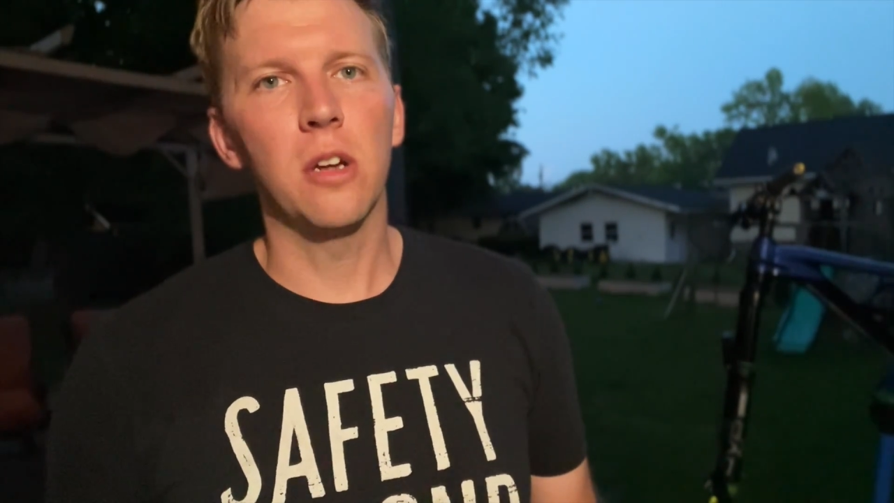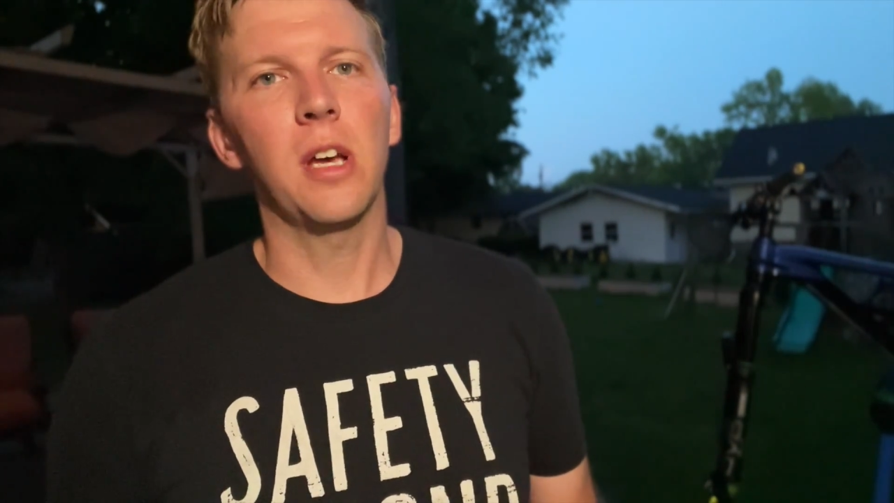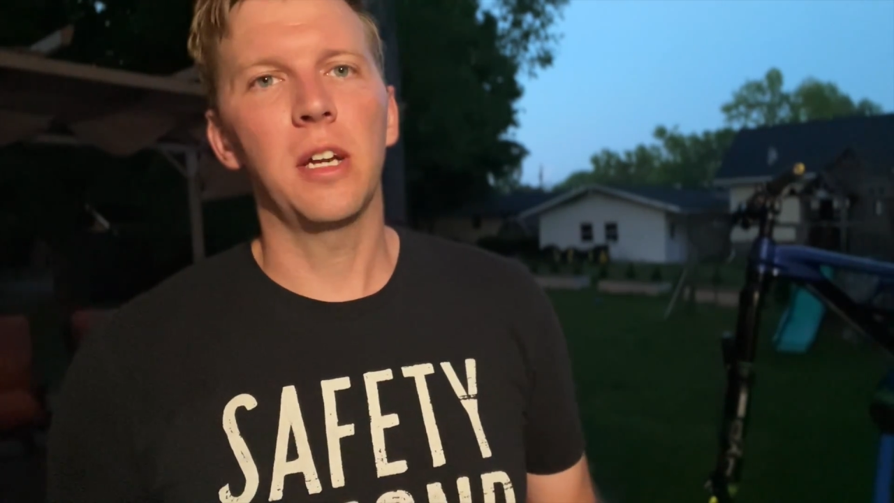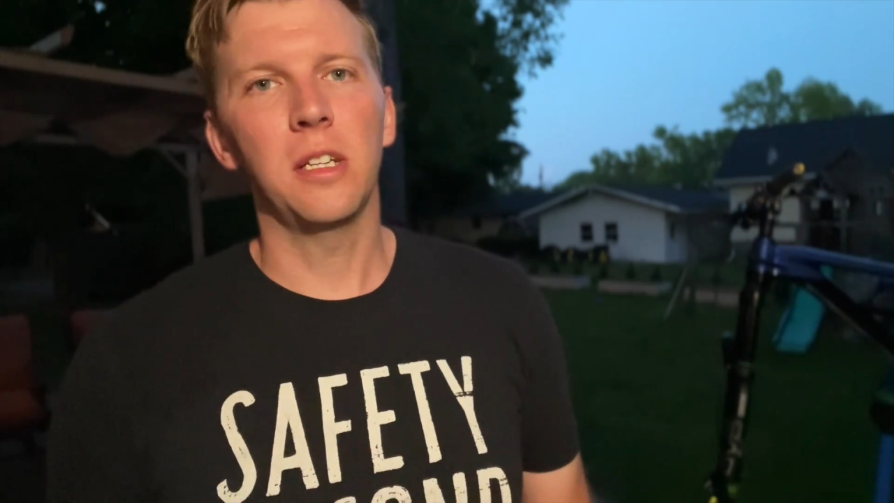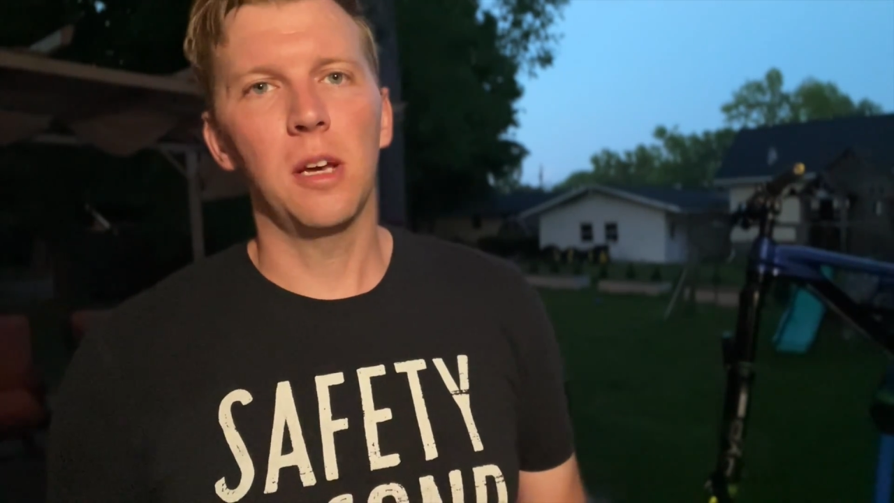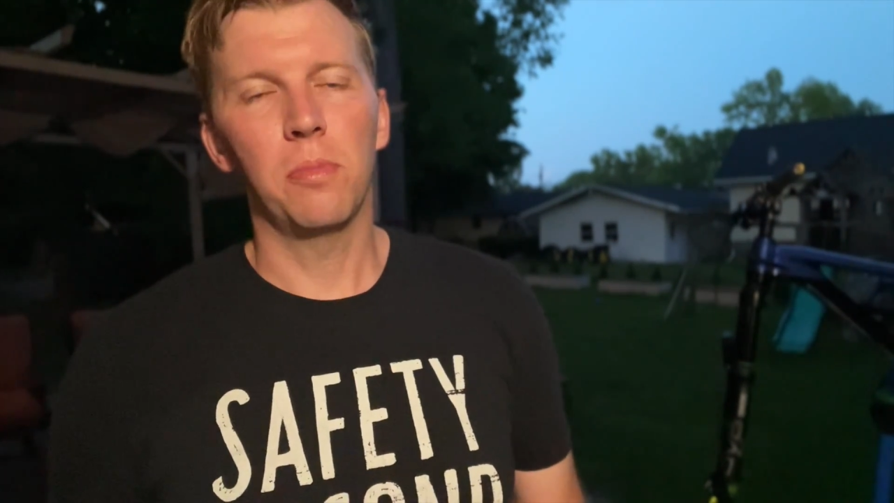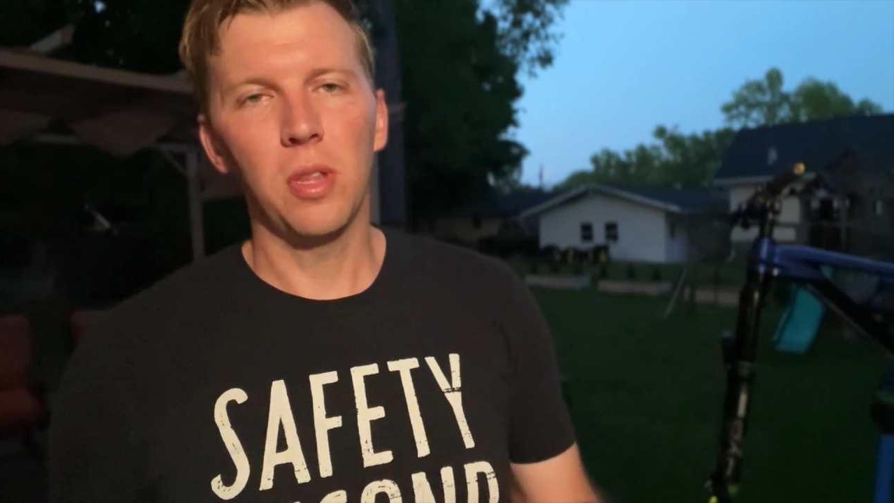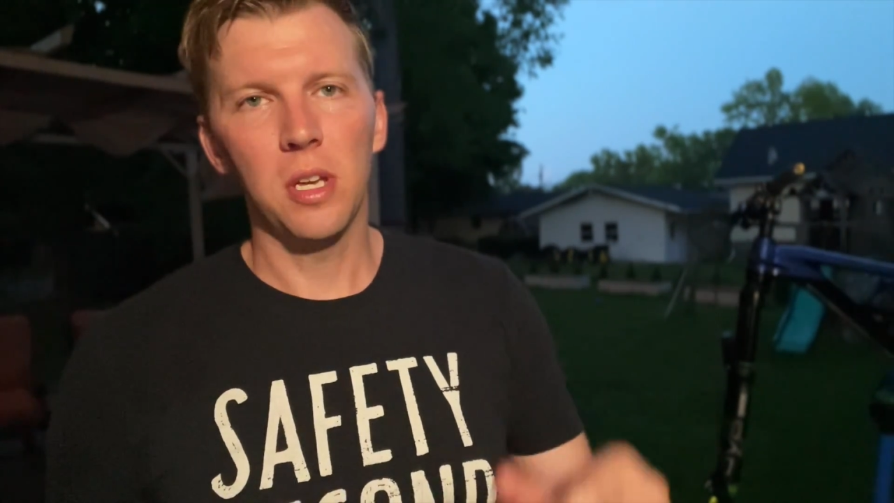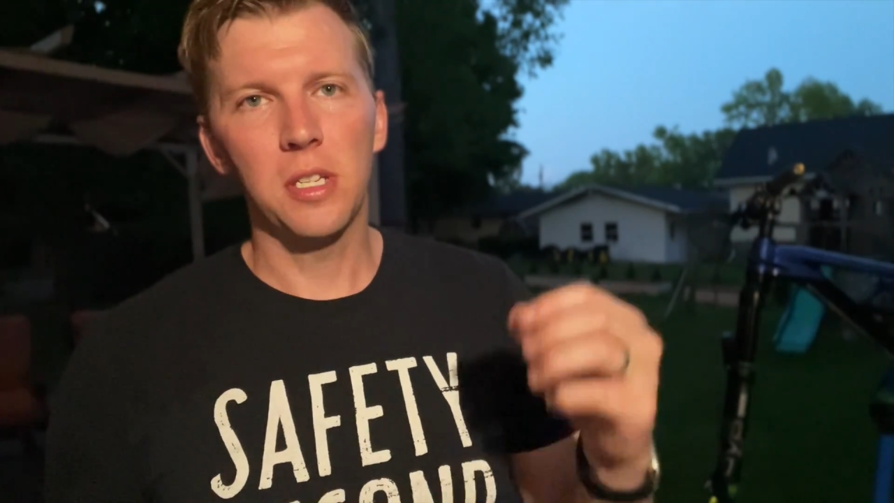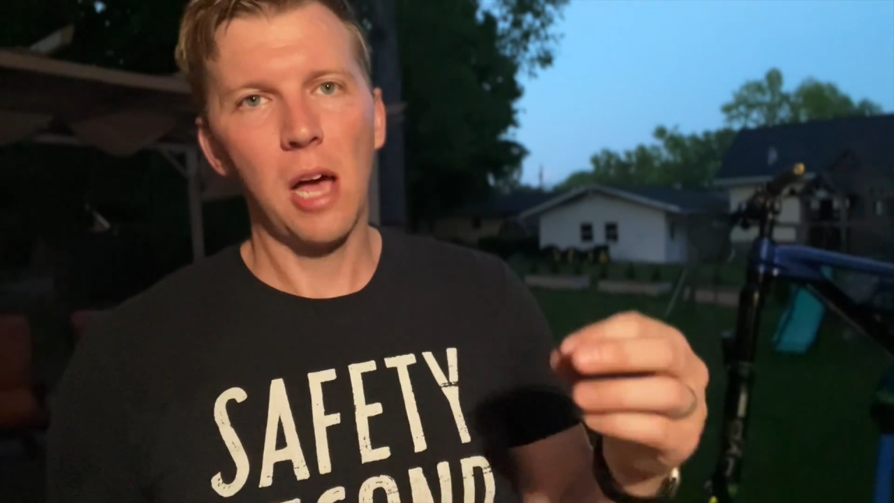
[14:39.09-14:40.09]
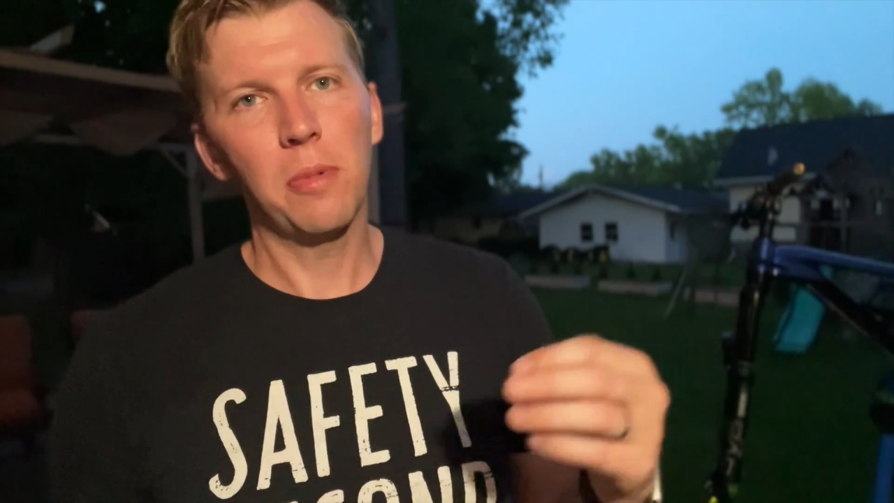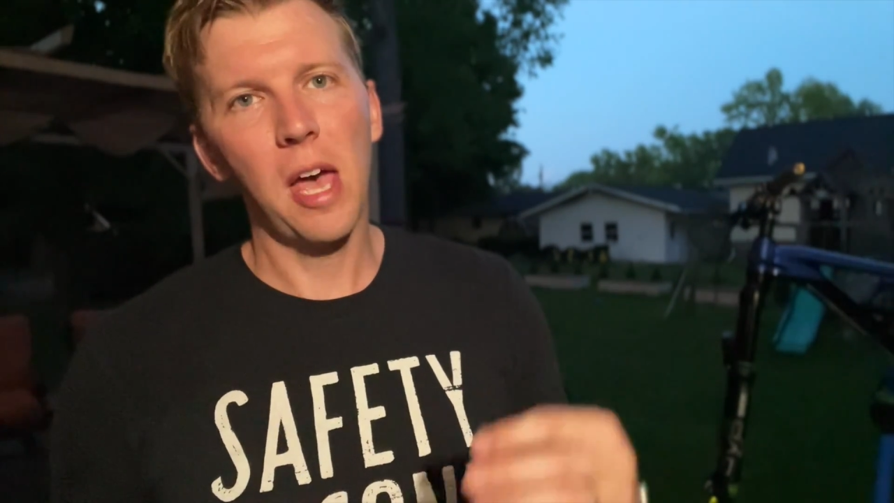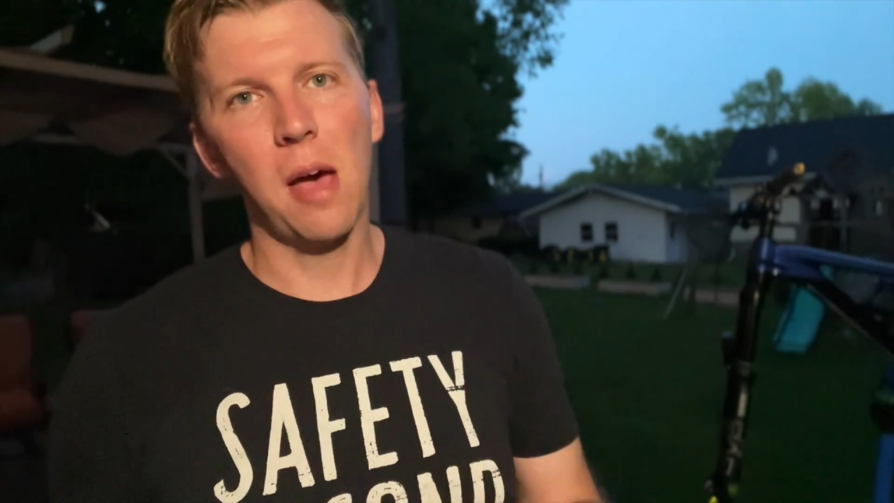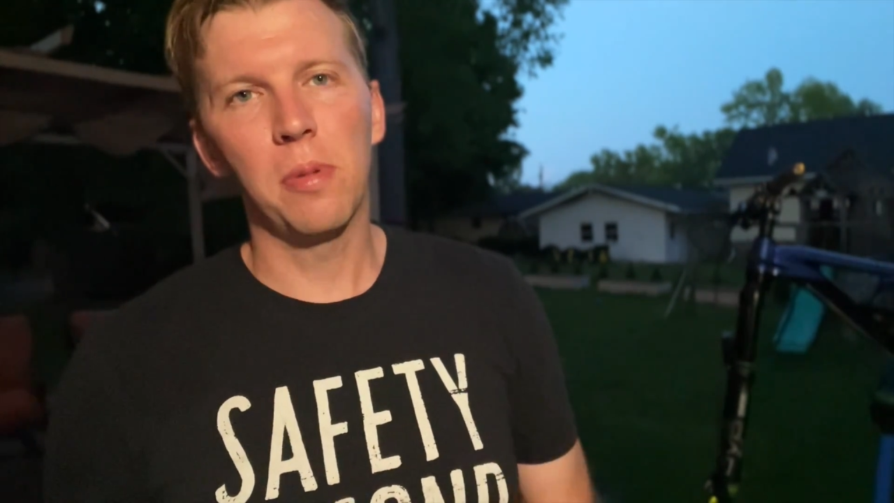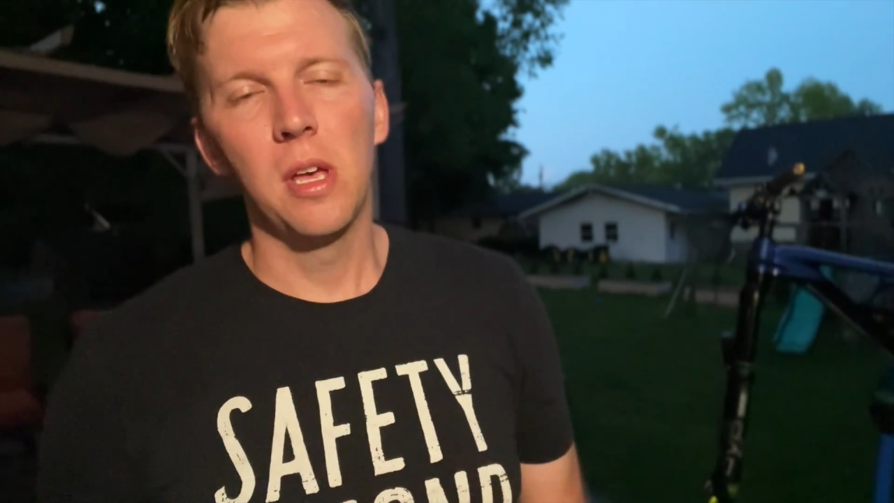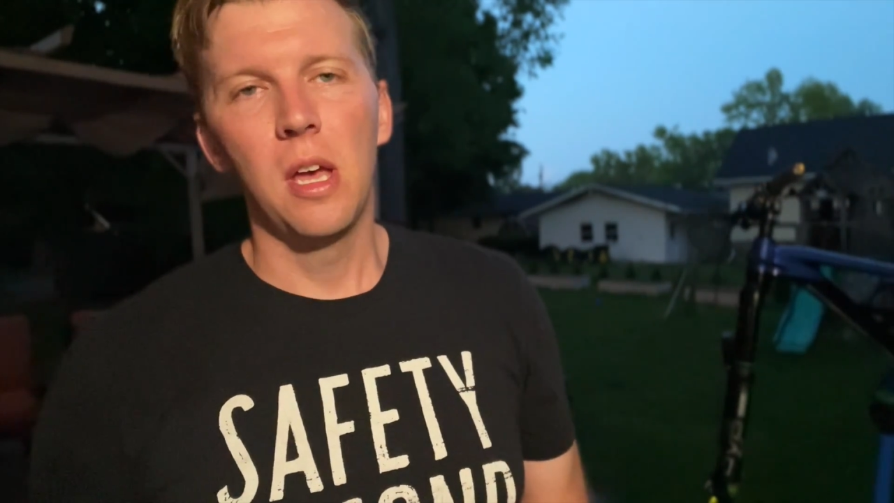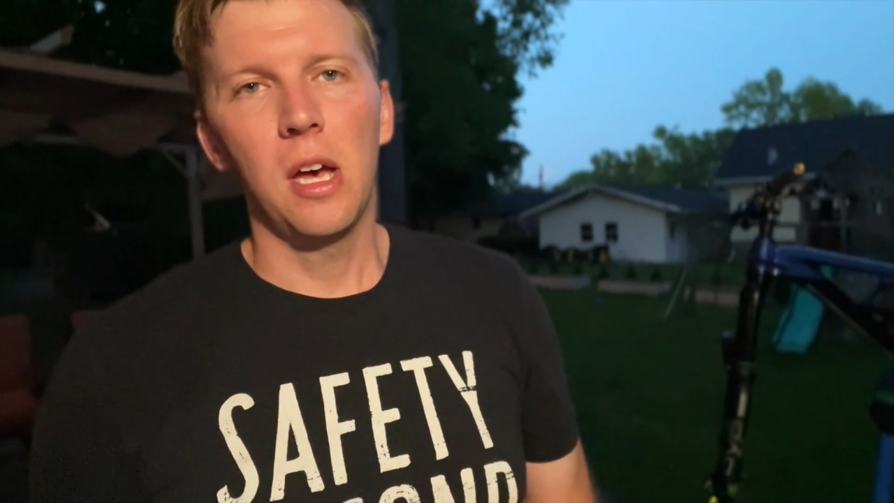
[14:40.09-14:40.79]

tightening up the top cap,